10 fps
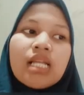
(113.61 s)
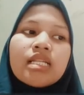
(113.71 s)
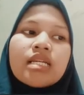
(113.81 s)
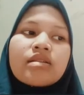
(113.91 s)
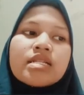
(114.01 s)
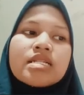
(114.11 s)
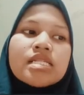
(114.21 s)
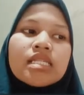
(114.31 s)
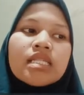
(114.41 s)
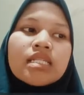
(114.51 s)

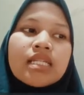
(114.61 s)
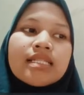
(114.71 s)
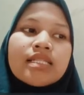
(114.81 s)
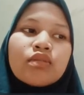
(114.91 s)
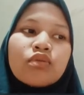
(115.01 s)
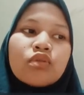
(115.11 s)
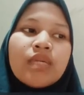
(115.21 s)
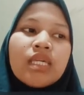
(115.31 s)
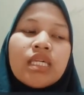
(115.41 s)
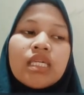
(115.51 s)
Learners need to
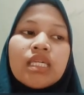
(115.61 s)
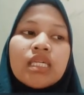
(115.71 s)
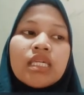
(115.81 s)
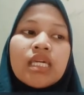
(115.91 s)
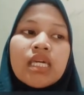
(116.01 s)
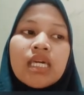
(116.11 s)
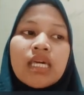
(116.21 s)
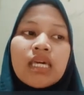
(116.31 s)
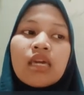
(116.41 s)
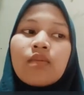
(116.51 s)
be
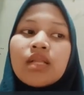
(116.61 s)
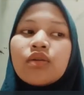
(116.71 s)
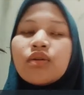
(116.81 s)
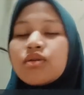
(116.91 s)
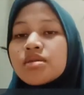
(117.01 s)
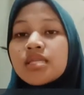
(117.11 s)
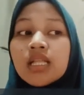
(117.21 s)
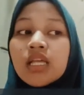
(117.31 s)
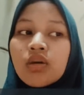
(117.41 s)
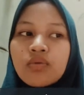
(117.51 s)
able to use the
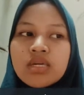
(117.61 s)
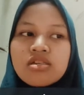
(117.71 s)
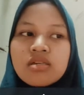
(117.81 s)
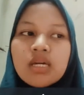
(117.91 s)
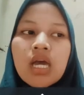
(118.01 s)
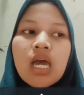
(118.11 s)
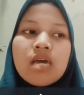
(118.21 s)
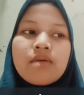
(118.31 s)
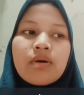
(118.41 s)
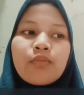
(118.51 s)
language
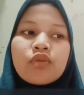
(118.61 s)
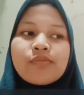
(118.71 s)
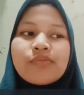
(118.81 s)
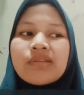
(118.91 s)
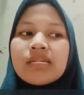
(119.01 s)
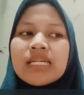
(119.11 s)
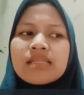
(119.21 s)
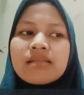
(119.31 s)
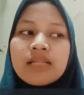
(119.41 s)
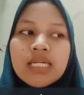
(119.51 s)

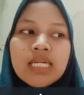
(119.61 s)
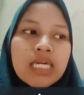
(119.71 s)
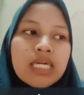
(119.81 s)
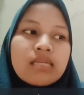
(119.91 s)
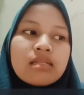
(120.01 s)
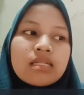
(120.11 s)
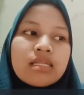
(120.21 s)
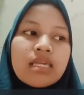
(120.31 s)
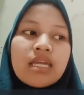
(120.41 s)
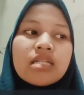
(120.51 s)
appropriately in
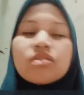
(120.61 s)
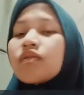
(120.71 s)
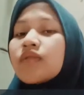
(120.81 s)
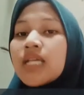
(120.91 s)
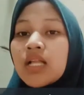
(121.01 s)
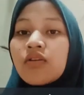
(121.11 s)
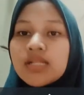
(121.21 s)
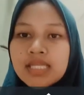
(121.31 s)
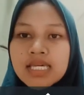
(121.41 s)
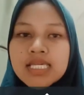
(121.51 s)
any social
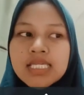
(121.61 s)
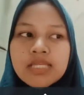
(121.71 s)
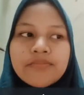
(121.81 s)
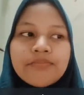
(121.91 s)
context.